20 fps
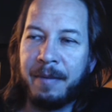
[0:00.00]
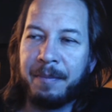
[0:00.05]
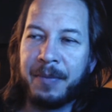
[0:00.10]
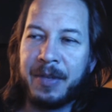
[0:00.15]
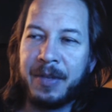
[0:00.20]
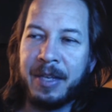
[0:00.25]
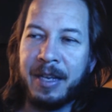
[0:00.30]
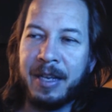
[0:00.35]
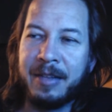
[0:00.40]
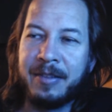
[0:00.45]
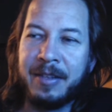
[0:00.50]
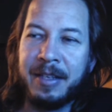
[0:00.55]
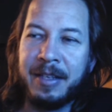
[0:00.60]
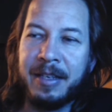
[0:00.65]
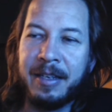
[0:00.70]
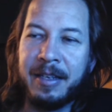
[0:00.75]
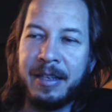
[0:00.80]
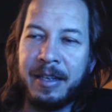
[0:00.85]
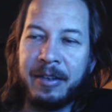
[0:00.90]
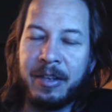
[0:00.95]
the idea
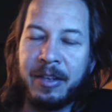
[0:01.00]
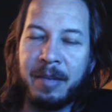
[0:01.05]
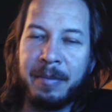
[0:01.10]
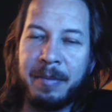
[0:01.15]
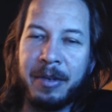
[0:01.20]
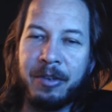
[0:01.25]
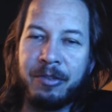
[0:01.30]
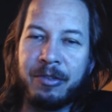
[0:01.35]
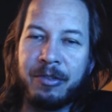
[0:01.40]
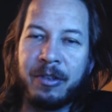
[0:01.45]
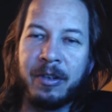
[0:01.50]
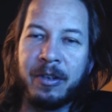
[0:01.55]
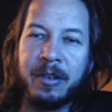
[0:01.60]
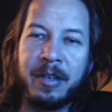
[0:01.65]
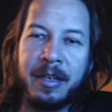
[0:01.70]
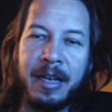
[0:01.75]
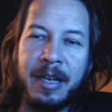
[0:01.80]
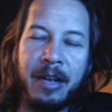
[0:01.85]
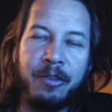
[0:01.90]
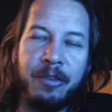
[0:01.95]
that you can be stirred and
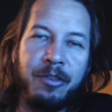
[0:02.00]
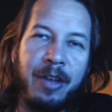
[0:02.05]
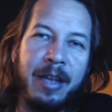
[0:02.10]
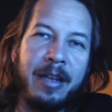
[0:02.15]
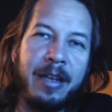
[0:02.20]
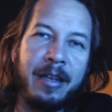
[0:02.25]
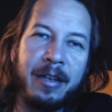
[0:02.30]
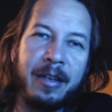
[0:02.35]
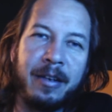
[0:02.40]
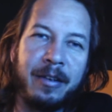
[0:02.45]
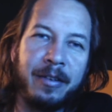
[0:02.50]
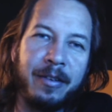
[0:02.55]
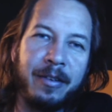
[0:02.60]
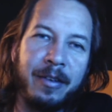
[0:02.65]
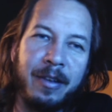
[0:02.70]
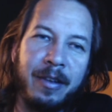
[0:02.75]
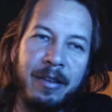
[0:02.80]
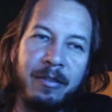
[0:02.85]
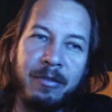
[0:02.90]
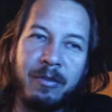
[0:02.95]
not shaken
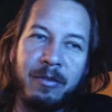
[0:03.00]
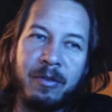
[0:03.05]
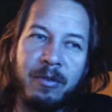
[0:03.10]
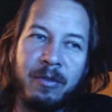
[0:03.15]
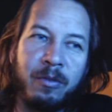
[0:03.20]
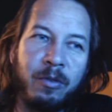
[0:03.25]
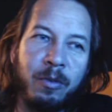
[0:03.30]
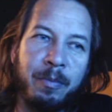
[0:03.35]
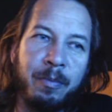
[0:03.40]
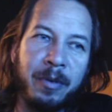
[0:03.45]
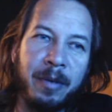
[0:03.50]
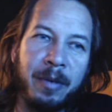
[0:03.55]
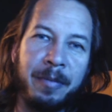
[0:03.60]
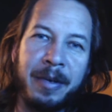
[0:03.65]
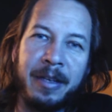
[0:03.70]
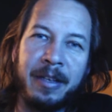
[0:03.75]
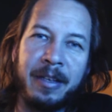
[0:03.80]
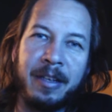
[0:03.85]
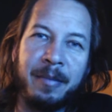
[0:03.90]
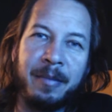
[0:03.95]
is super
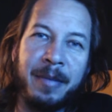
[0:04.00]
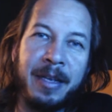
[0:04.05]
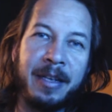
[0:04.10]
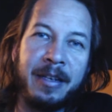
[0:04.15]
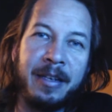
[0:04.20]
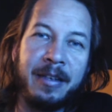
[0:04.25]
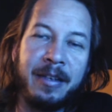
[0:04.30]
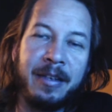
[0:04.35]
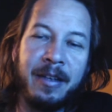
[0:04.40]
appealing to me,